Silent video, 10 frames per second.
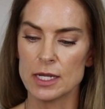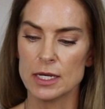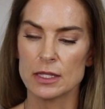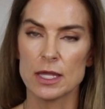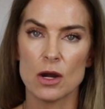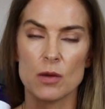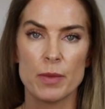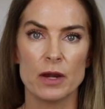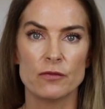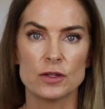in it that are
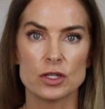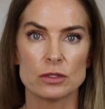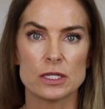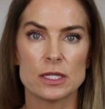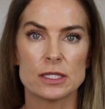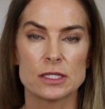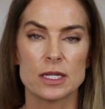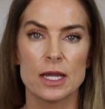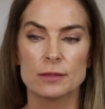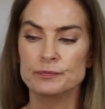beneficial to the
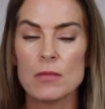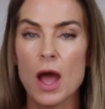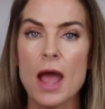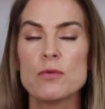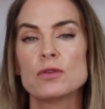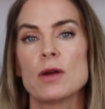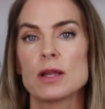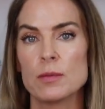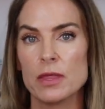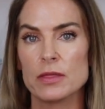skin. I would
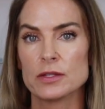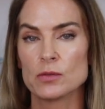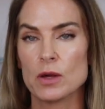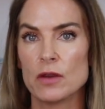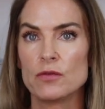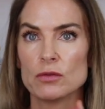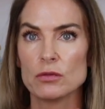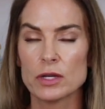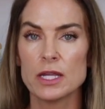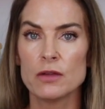recommend this one if you're
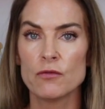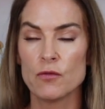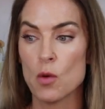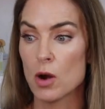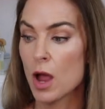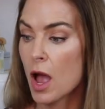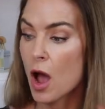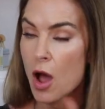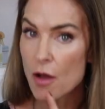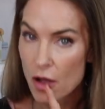looking for
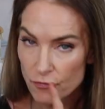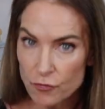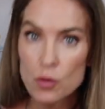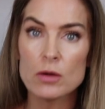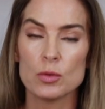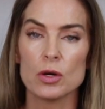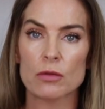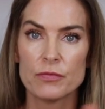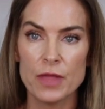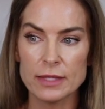affordable.
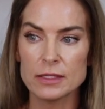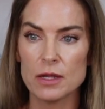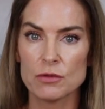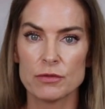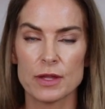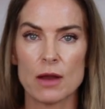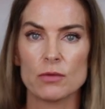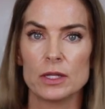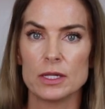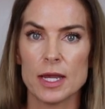That's the other thing I
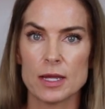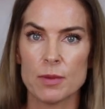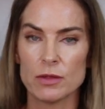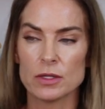really like about